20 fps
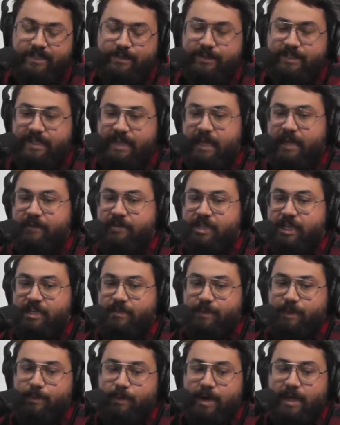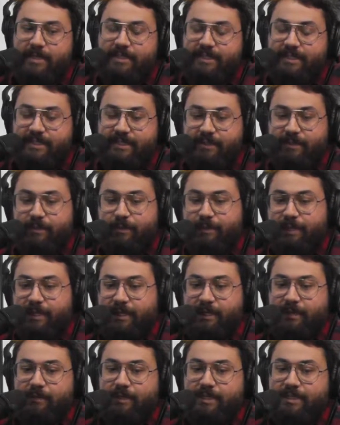So it's kind of changed my process a little bit
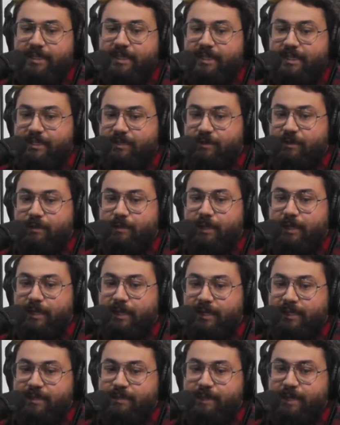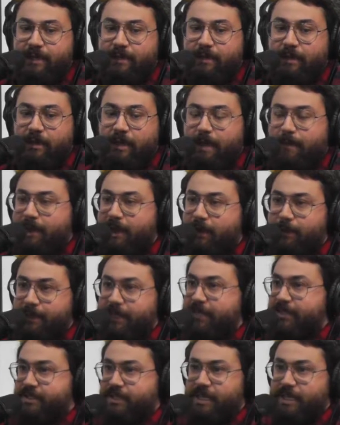in recent history, but it's been a lot better
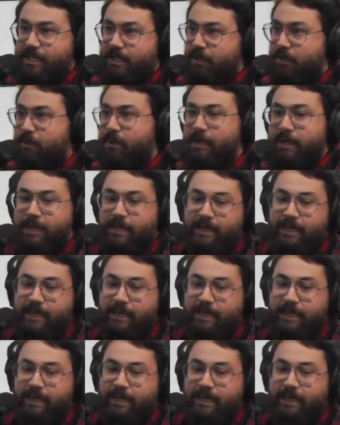because, like you,